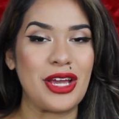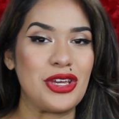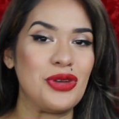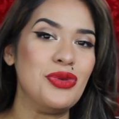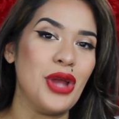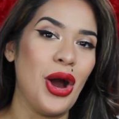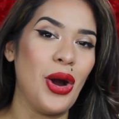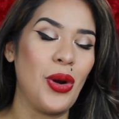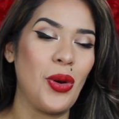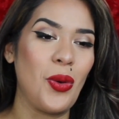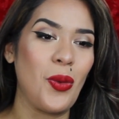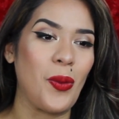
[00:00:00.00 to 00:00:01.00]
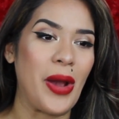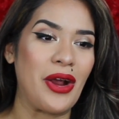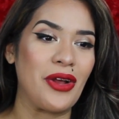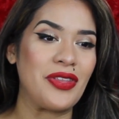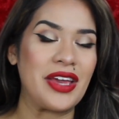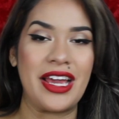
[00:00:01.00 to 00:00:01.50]
that you know
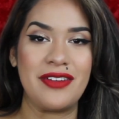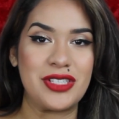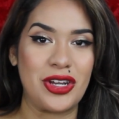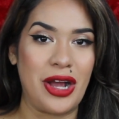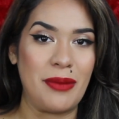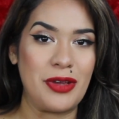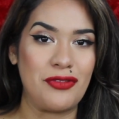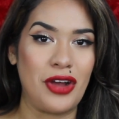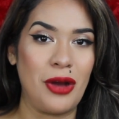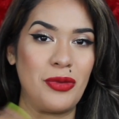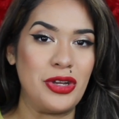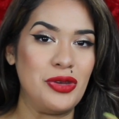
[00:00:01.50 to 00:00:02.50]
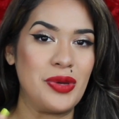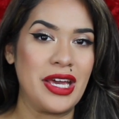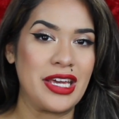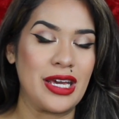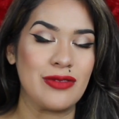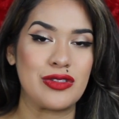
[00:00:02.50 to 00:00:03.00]
where the gifts are coming from when you
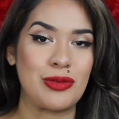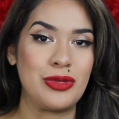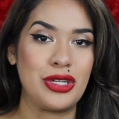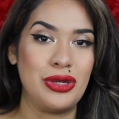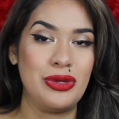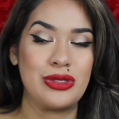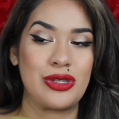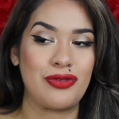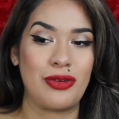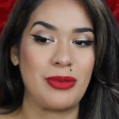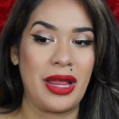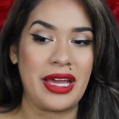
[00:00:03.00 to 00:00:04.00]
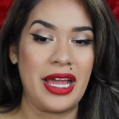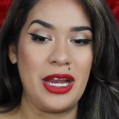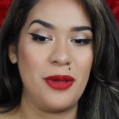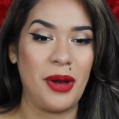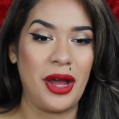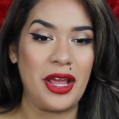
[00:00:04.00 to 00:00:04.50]
get gifts from dudes or from like
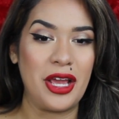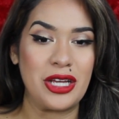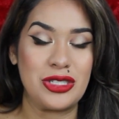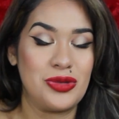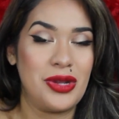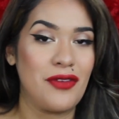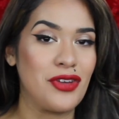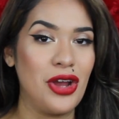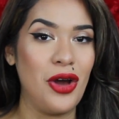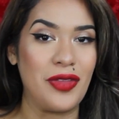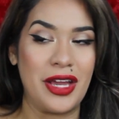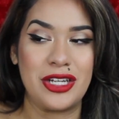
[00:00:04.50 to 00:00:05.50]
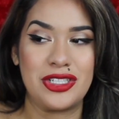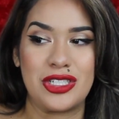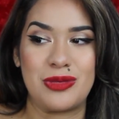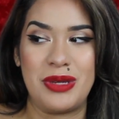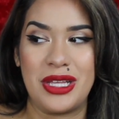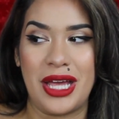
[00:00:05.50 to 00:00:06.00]
anybody, because you never know, they could
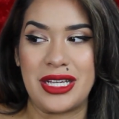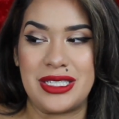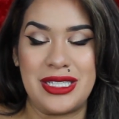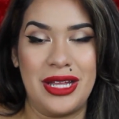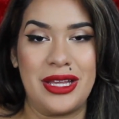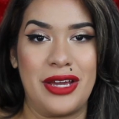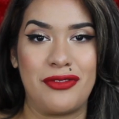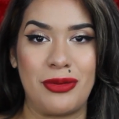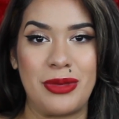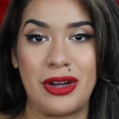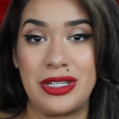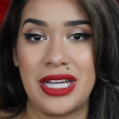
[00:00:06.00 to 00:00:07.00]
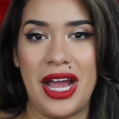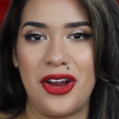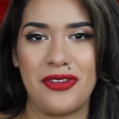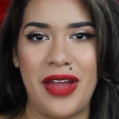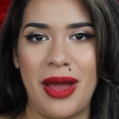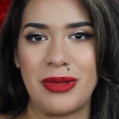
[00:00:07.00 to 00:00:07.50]
just be like stealing from their
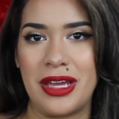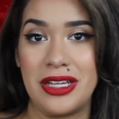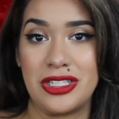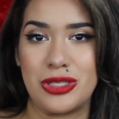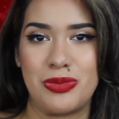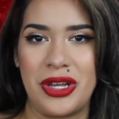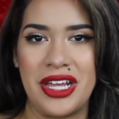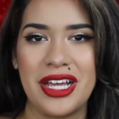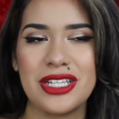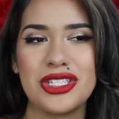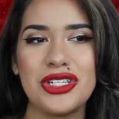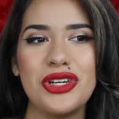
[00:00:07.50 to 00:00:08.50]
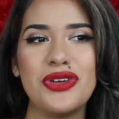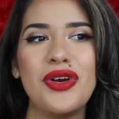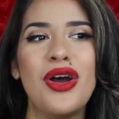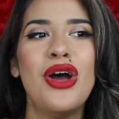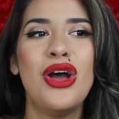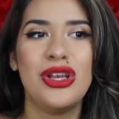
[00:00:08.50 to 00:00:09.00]
entire family and just bringing it to
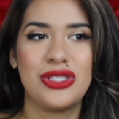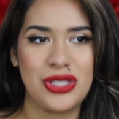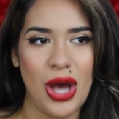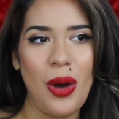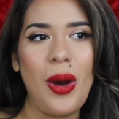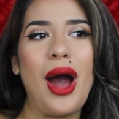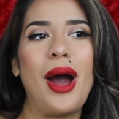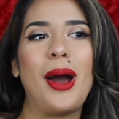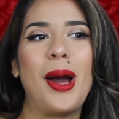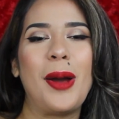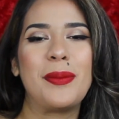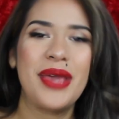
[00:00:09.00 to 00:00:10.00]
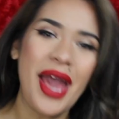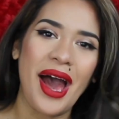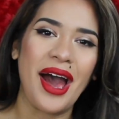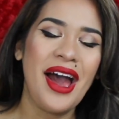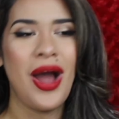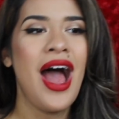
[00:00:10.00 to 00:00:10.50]
you. So
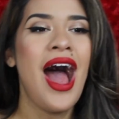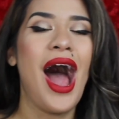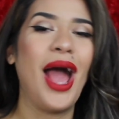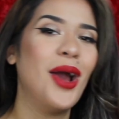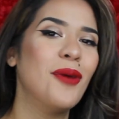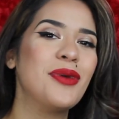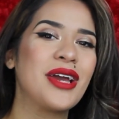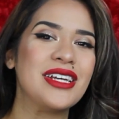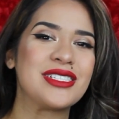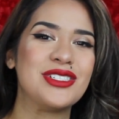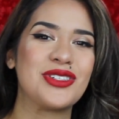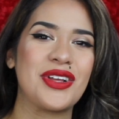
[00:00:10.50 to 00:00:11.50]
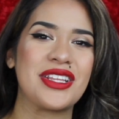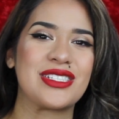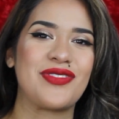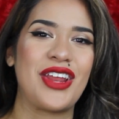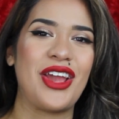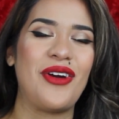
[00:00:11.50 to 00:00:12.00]
yeah, I hope you guys enjoyed
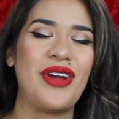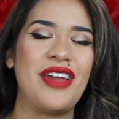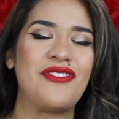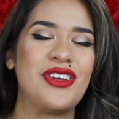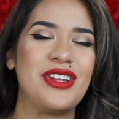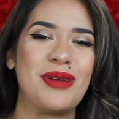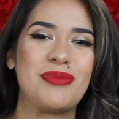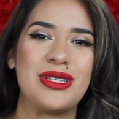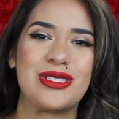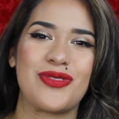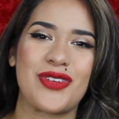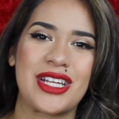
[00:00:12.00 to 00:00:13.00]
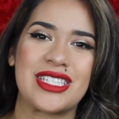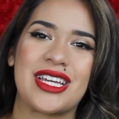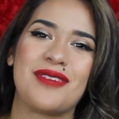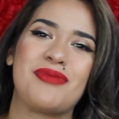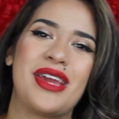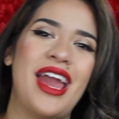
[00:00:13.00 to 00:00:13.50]
this video. If you did, please don't forget to
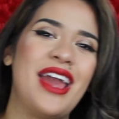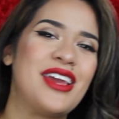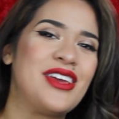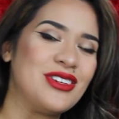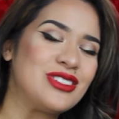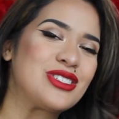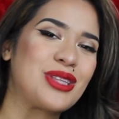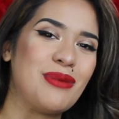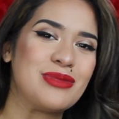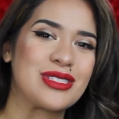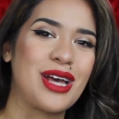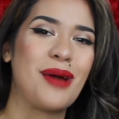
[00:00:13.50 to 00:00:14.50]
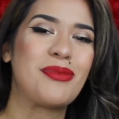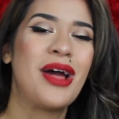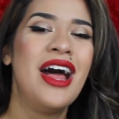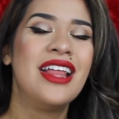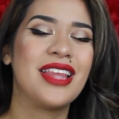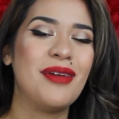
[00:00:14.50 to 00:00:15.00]
give me a huge thumbs up.
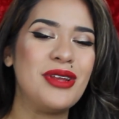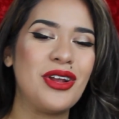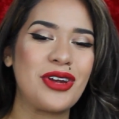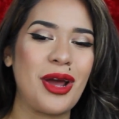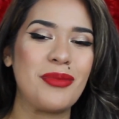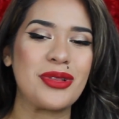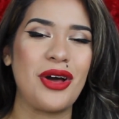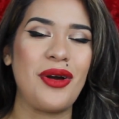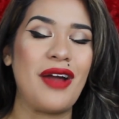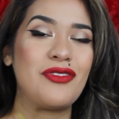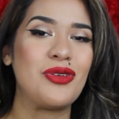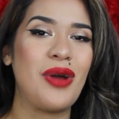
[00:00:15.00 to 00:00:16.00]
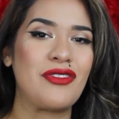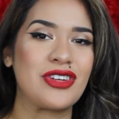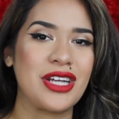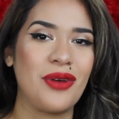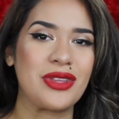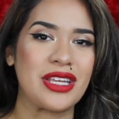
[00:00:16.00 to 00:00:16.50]
Let me know down below, have you ever
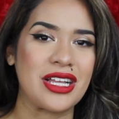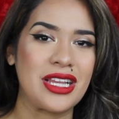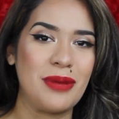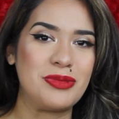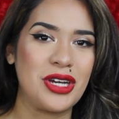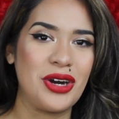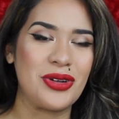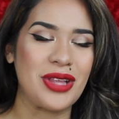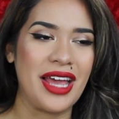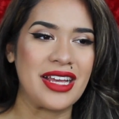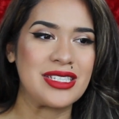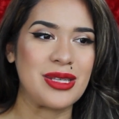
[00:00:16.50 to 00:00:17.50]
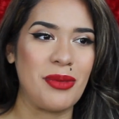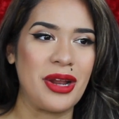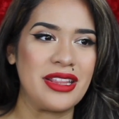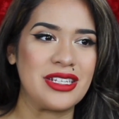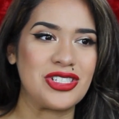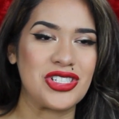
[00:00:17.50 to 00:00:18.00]
dealt with a klepto, like
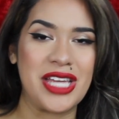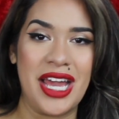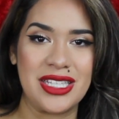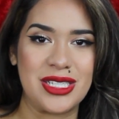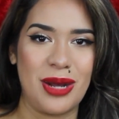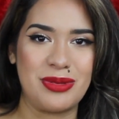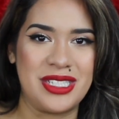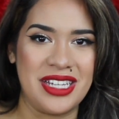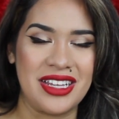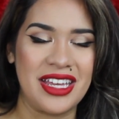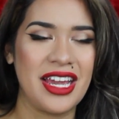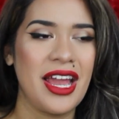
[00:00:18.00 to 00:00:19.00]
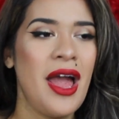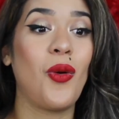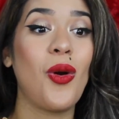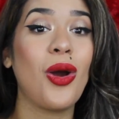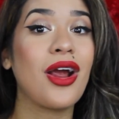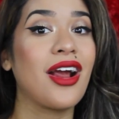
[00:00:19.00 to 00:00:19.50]
somebody that just can't stop stealing?
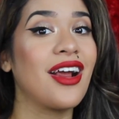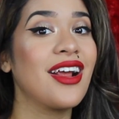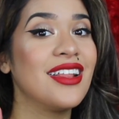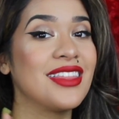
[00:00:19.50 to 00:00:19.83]
Or